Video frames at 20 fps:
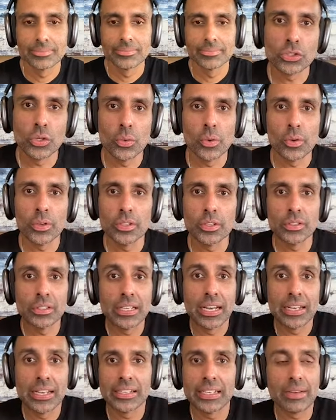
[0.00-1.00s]
So you
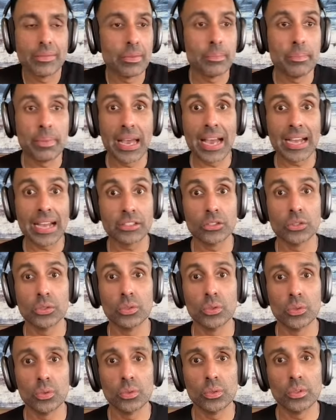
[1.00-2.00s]
kind of coming back
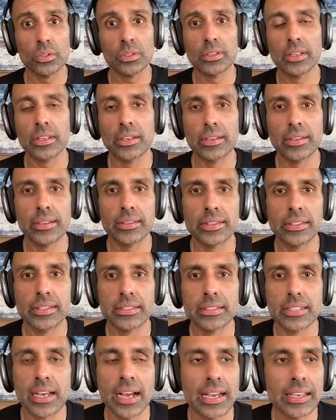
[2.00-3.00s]
to the
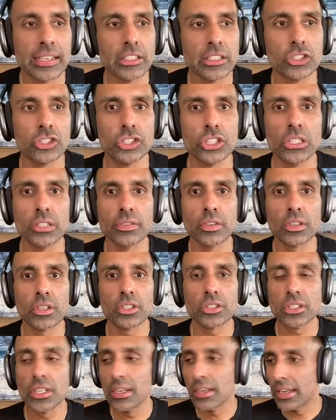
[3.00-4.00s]
these high
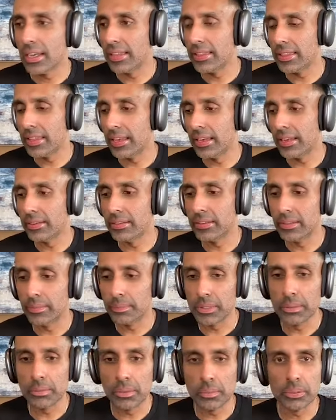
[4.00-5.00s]
achievers and then the
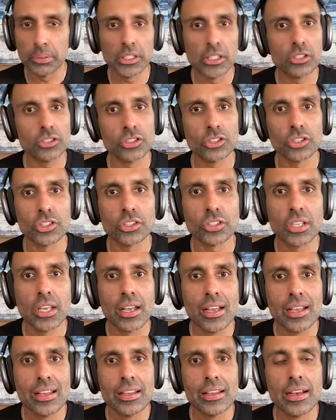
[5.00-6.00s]
people pleasers.
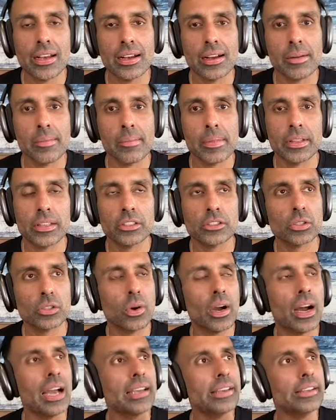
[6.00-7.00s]
Um,
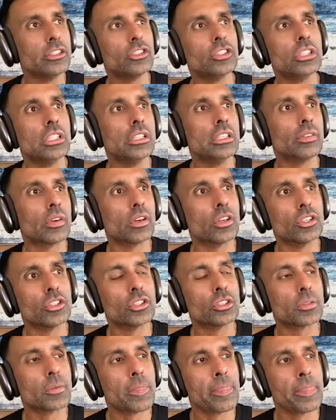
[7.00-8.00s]
so high
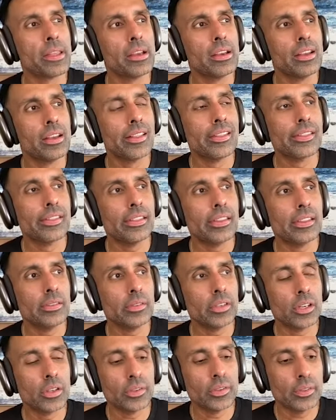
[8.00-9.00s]
achievers
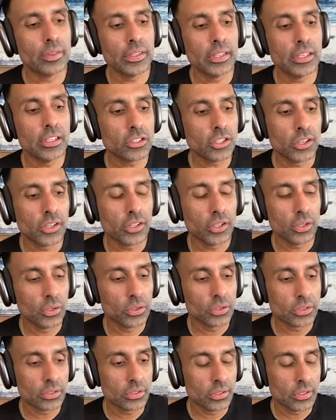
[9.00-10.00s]
you know these are
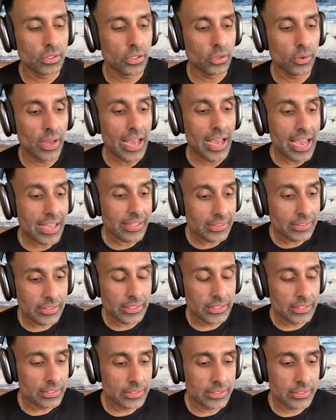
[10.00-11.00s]
those you know
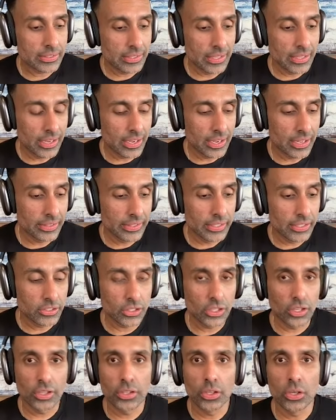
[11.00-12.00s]
athletes uh,
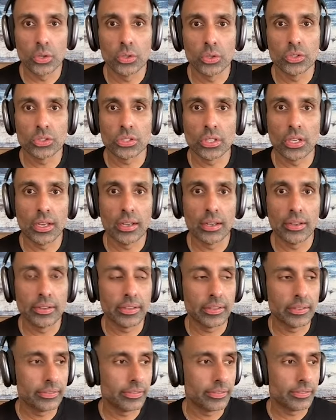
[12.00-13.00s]
these are those uh,
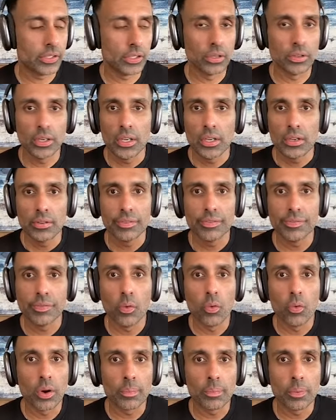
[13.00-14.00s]
you know
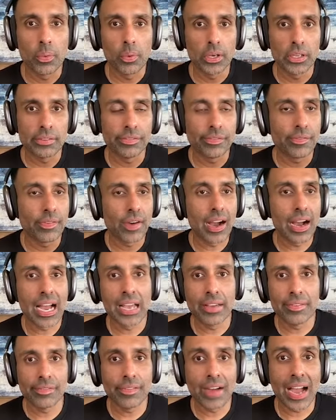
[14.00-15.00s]
4.5
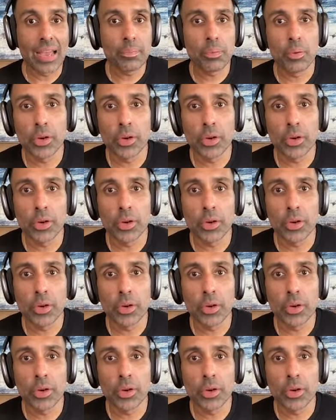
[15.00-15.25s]
5.0